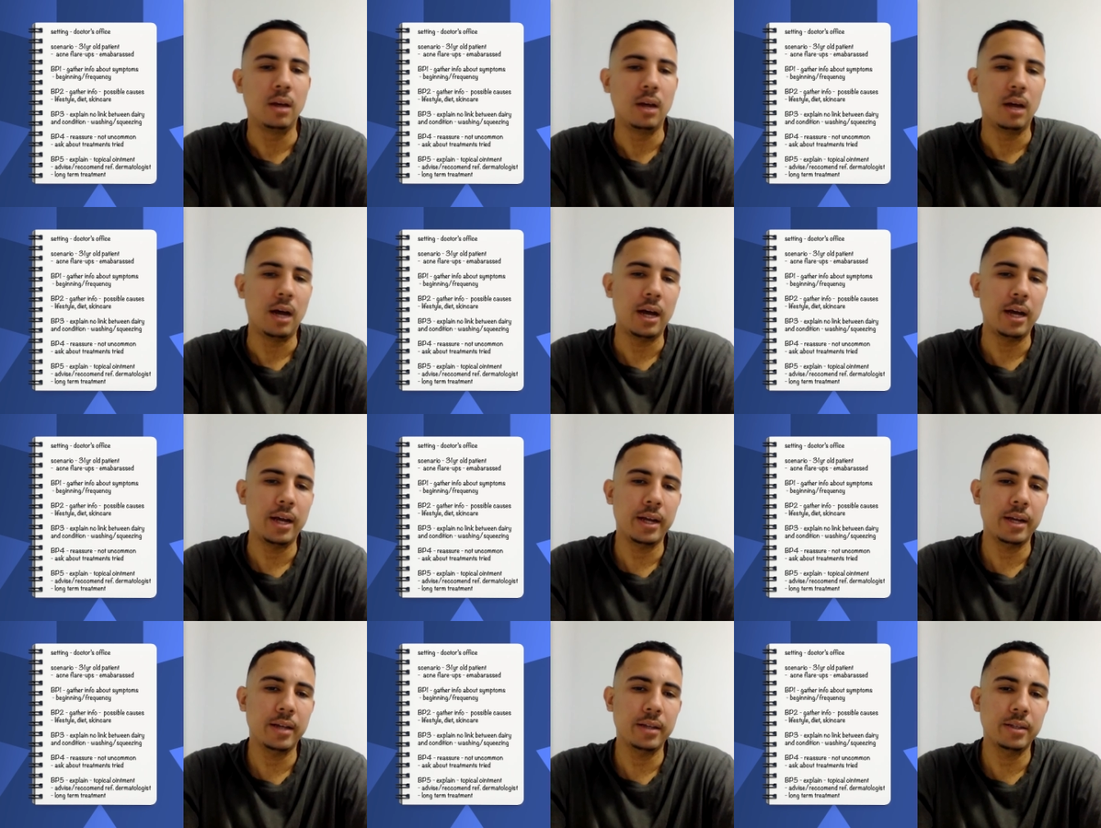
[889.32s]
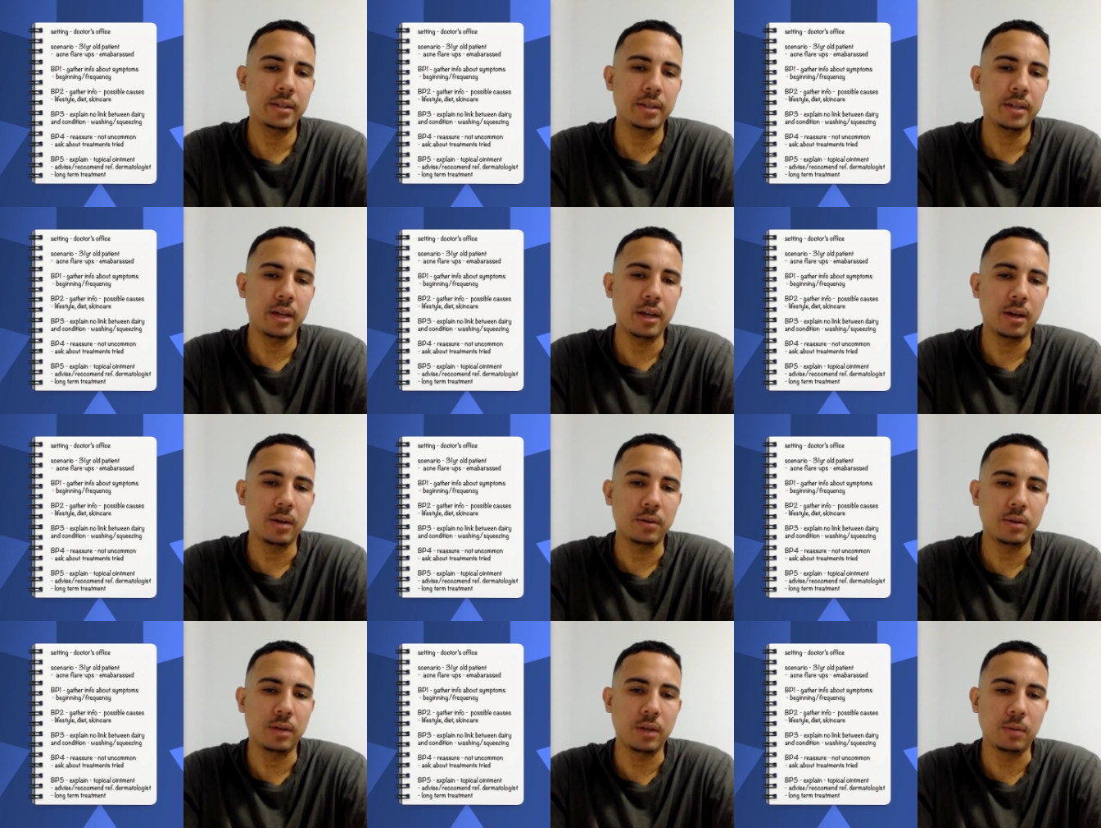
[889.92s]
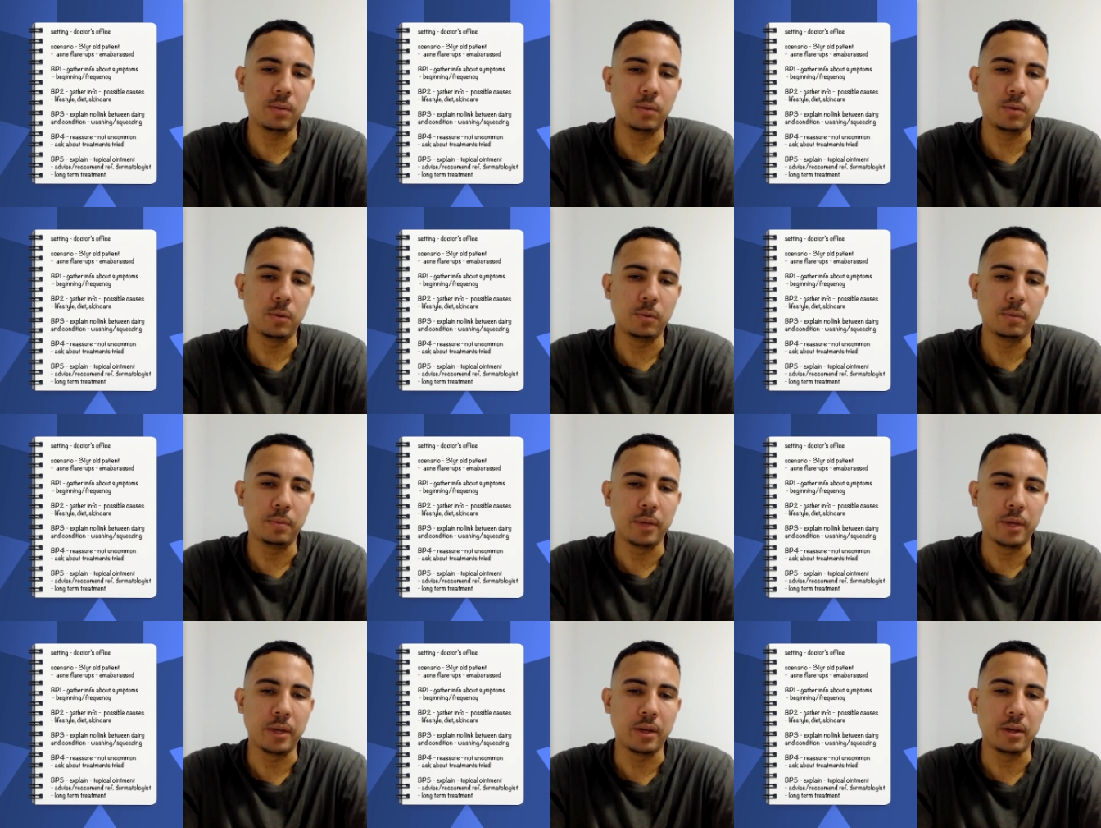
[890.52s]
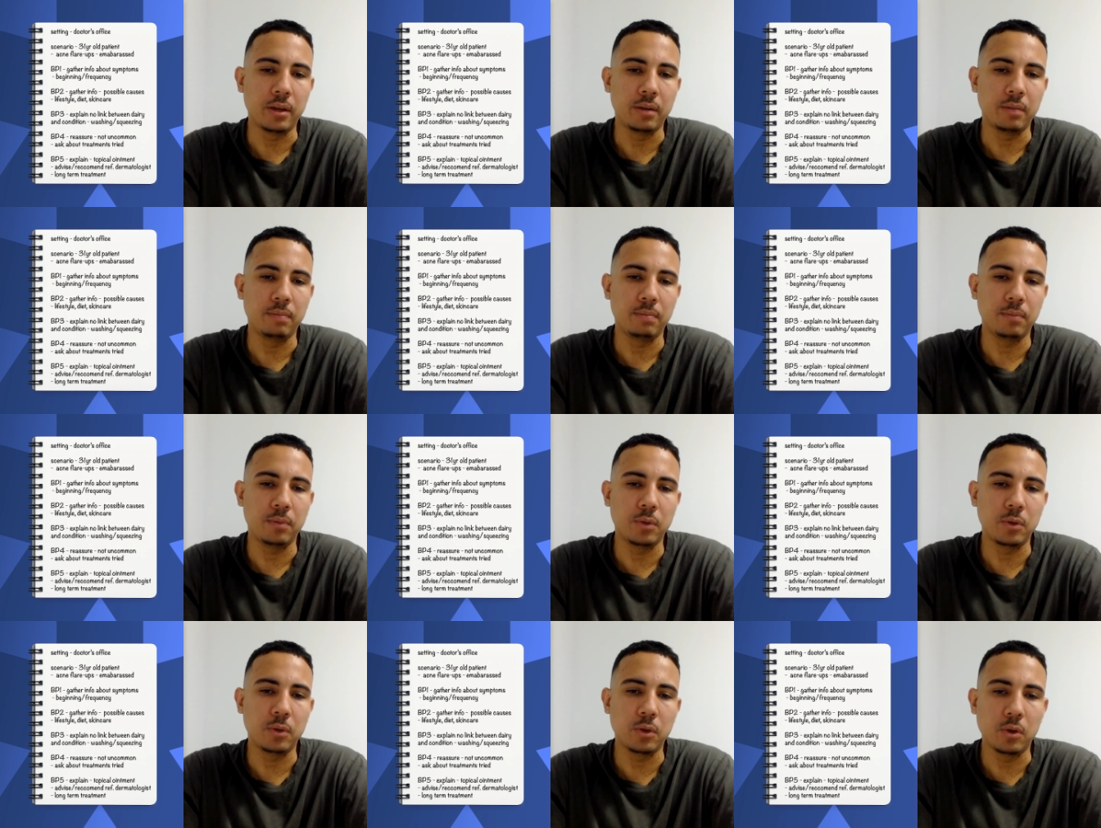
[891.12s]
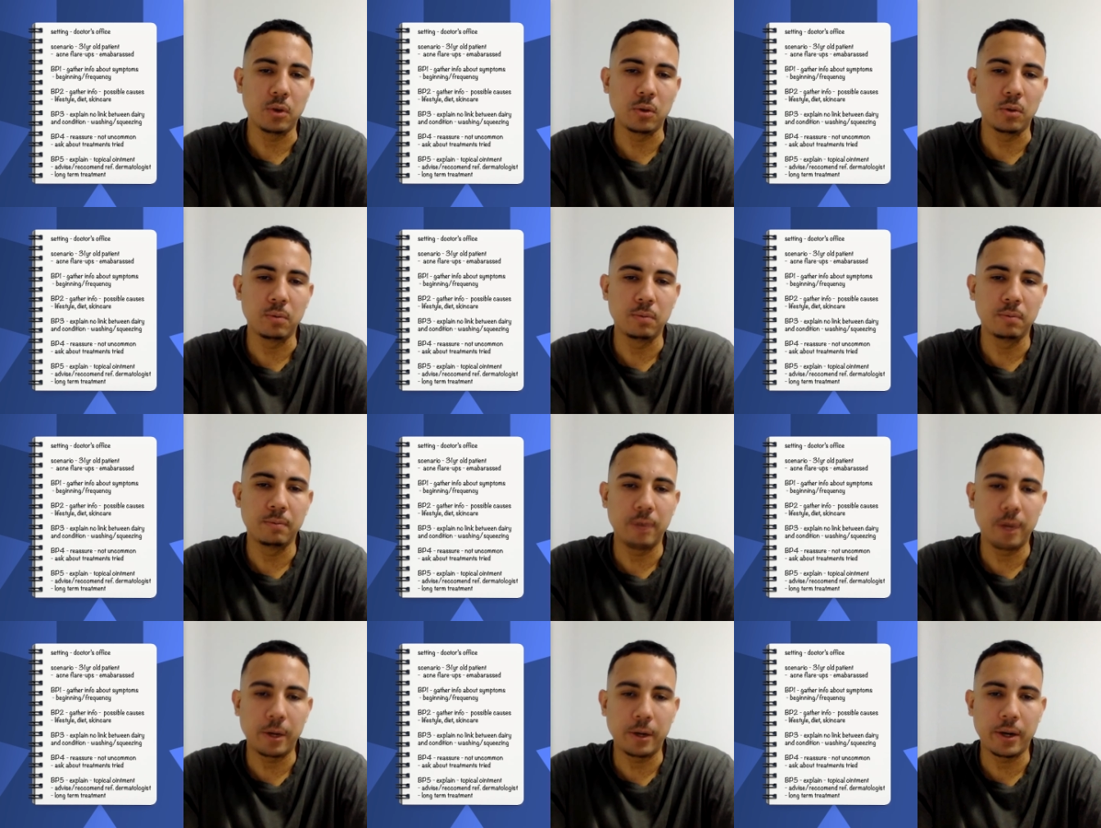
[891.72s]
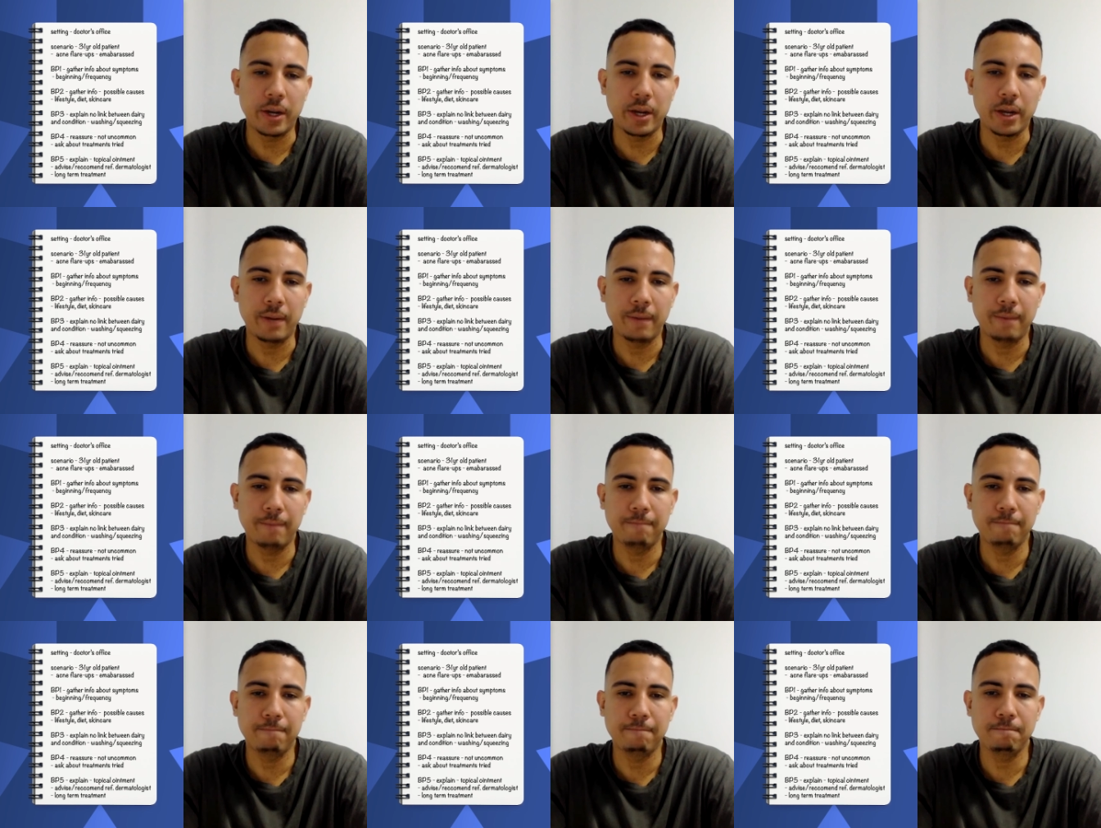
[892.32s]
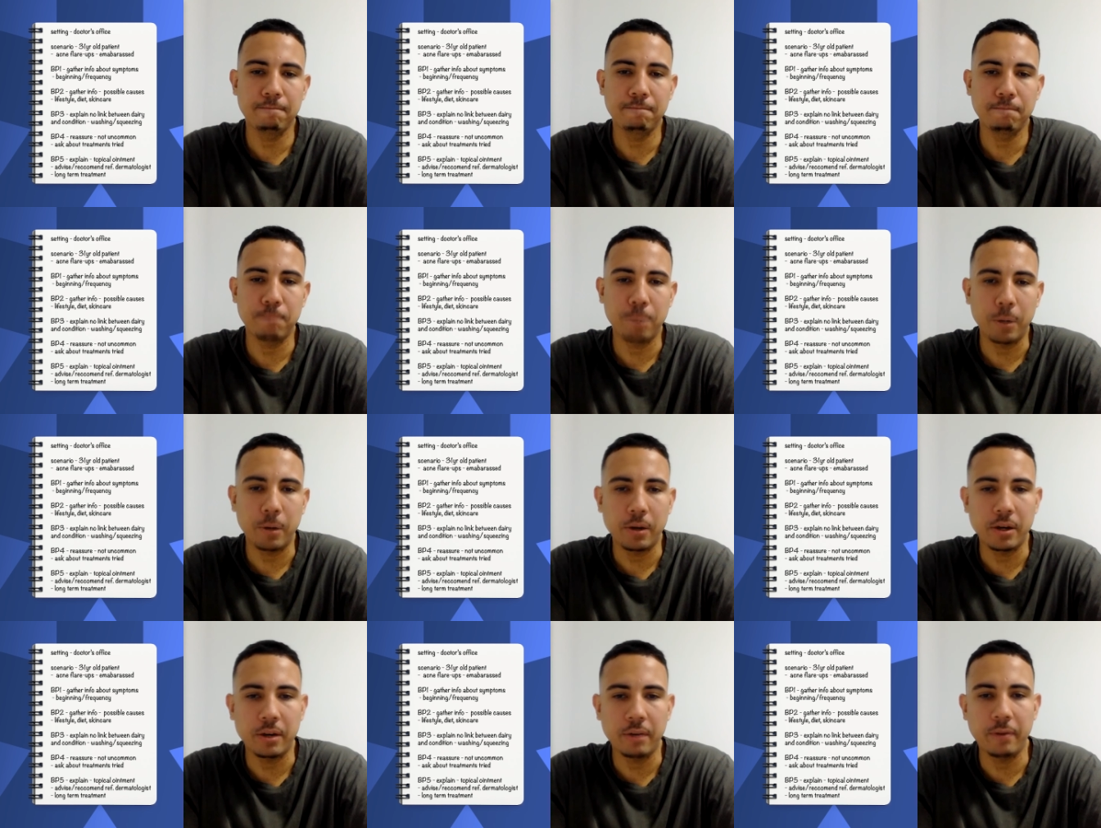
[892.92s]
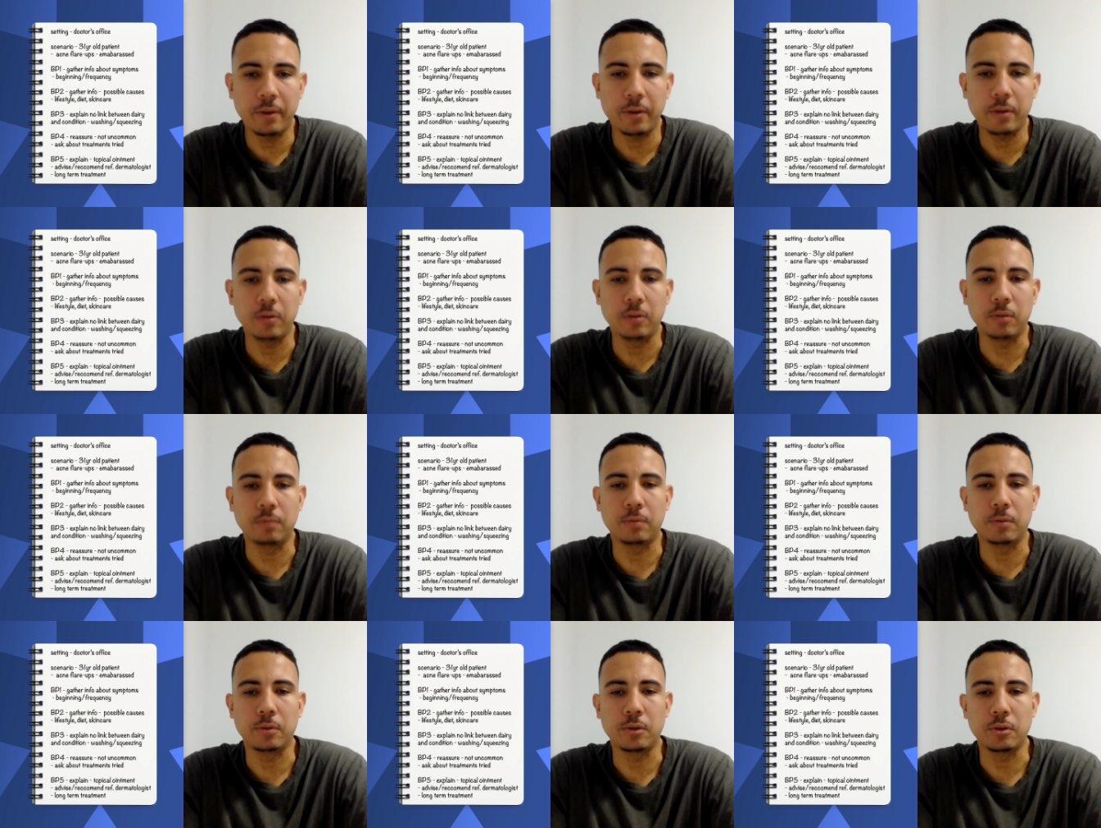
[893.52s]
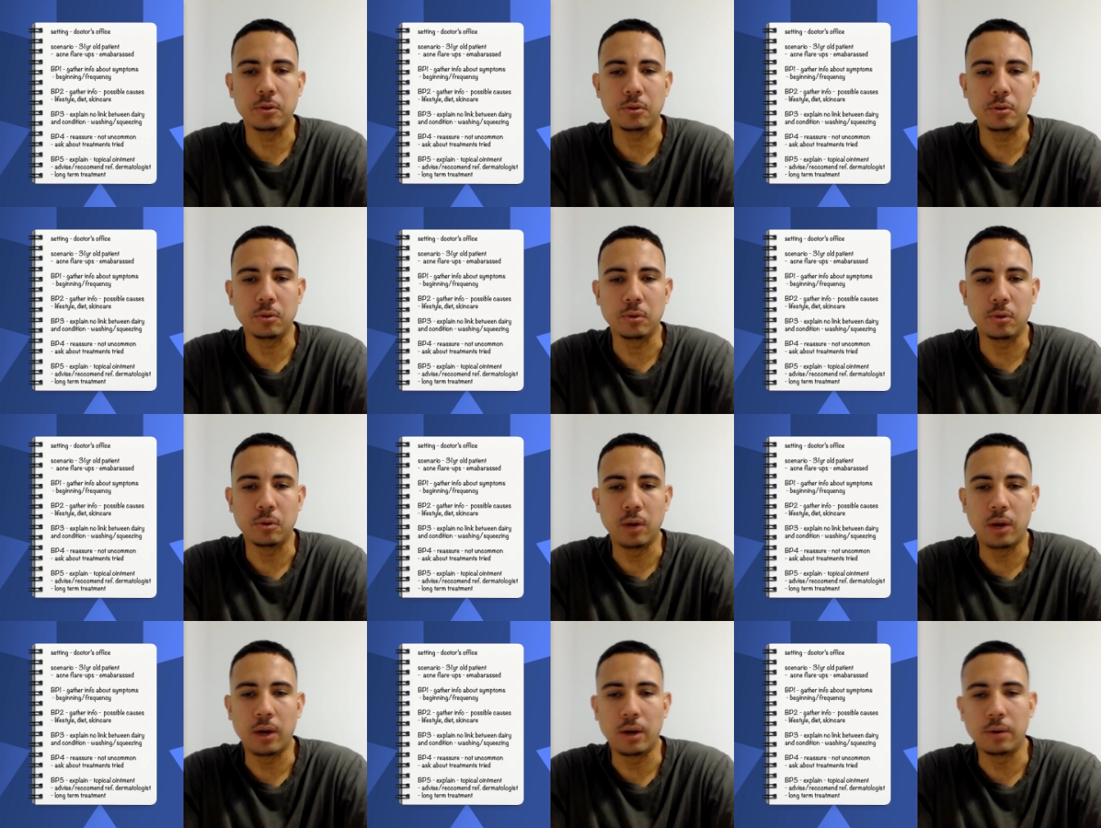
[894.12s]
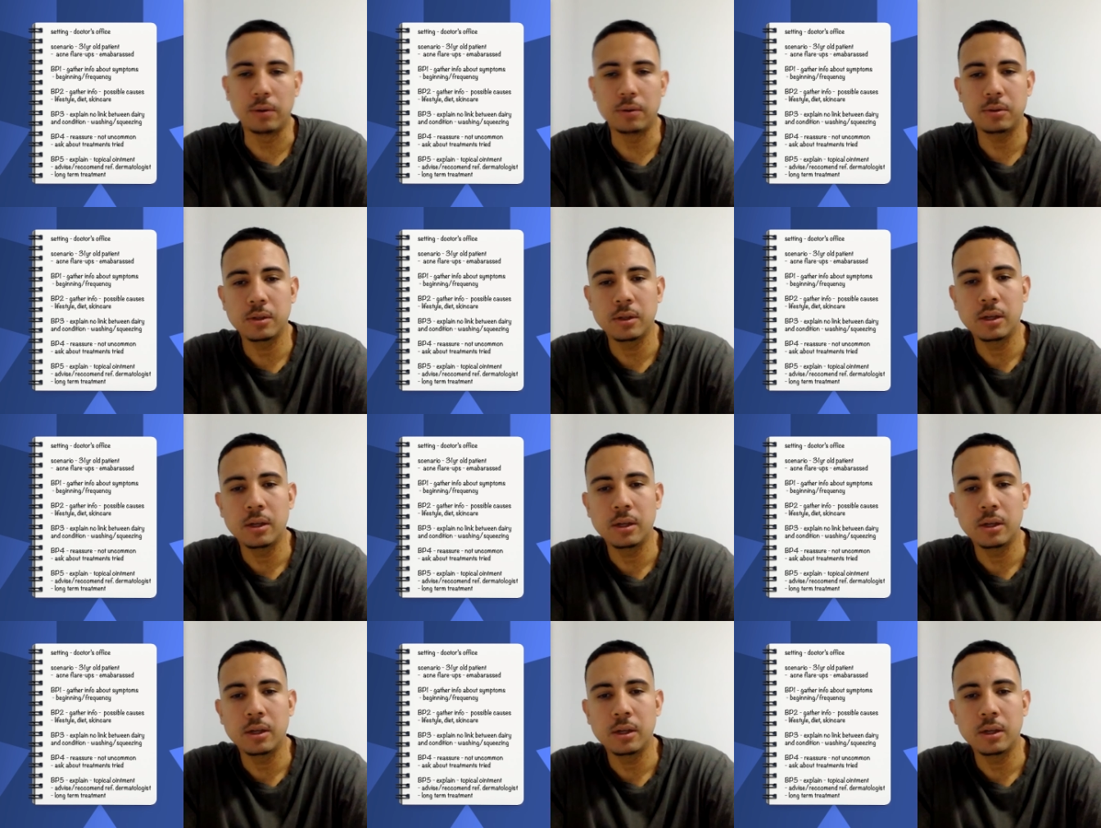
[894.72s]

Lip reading: I can see how that would be, very, very difficult for you to go out.